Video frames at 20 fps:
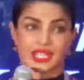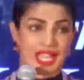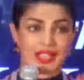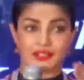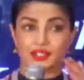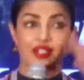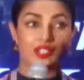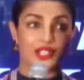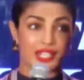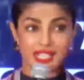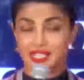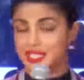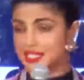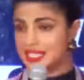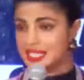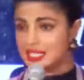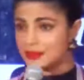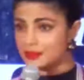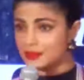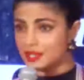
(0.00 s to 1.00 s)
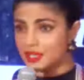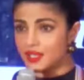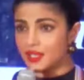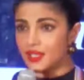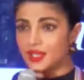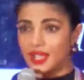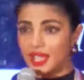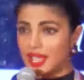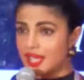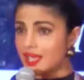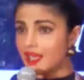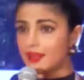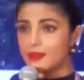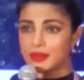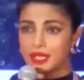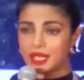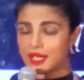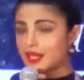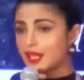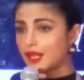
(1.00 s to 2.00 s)
I have a great team, hair,
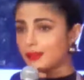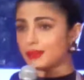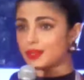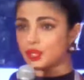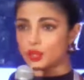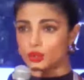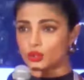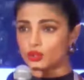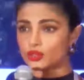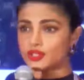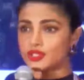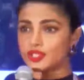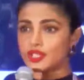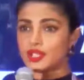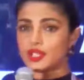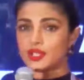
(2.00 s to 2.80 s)
makeup, clothes.